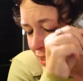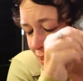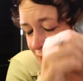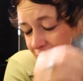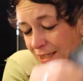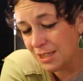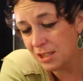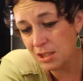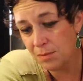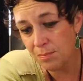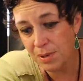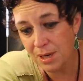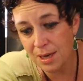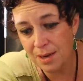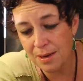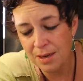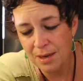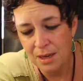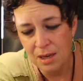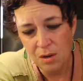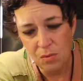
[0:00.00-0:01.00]
a decision, but
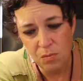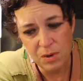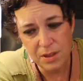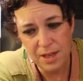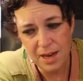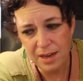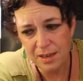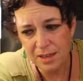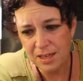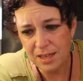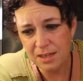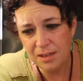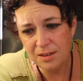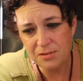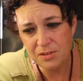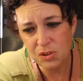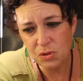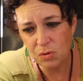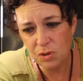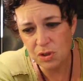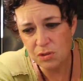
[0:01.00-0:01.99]
I, with that King of
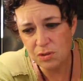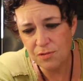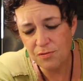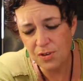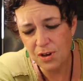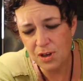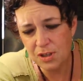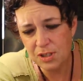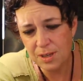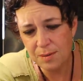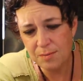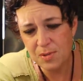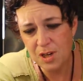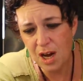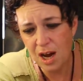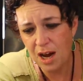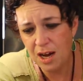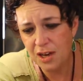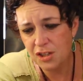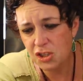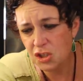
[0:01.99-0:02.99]
Swords reverse, I'm
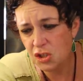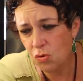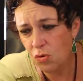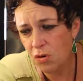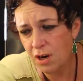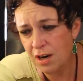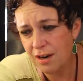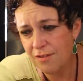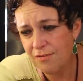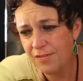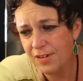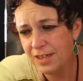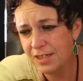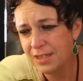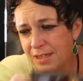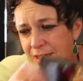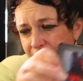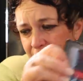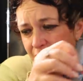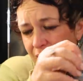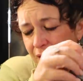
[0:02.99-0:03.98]
not sure if
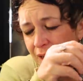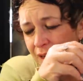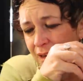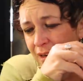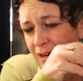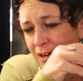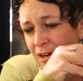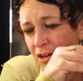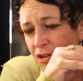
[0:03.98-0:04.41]
it's uh,